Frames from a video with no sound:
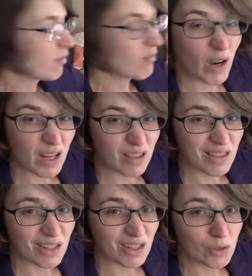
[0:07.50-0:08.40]
right? The
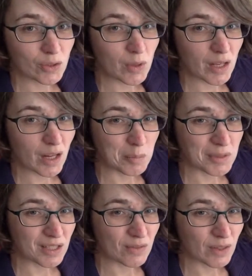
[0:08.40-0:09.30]
glue that helps
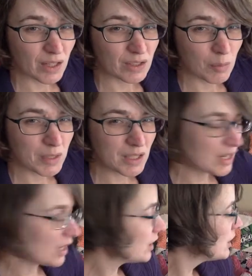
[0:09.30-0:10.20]
us fix our
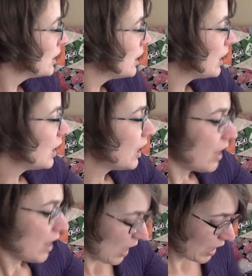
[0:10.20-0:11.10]
mistakes.
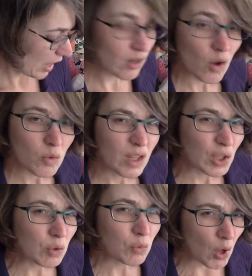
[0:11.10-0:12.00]
And I know that
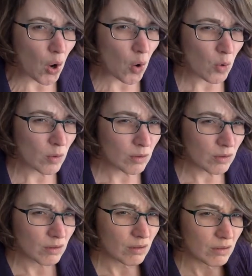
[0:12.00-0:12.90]
you know
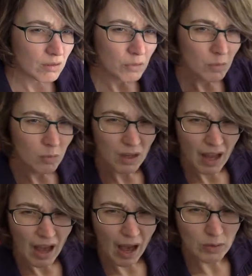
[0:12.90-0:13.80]

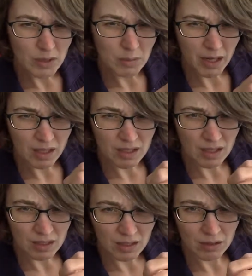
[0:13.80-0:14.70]
how to make a
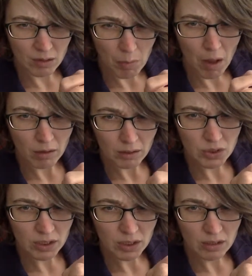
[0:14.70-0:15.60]
sincere
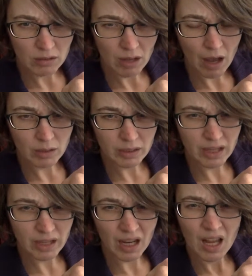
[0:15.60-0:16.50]
apology, how to
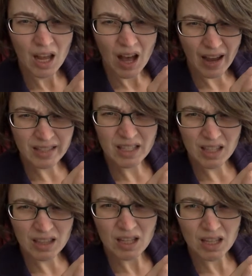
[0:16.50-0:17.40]
say, I did
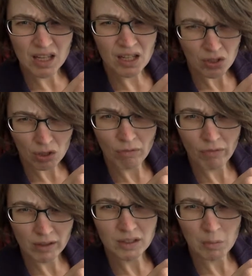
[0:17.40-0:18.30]
the thing, you
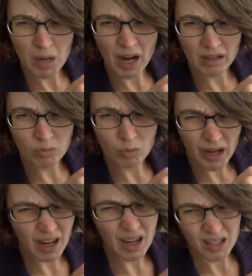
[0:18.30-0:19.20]
felt some kind of
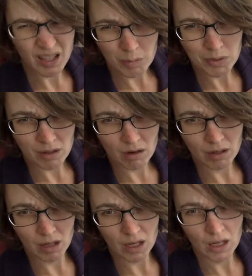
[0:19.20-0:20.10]
way, I'm
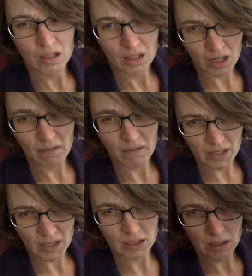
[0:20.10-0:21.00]
sorry, can I
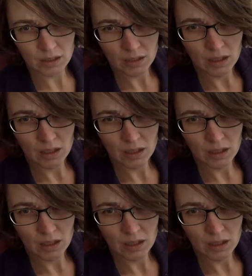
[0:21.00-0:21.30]
fix it?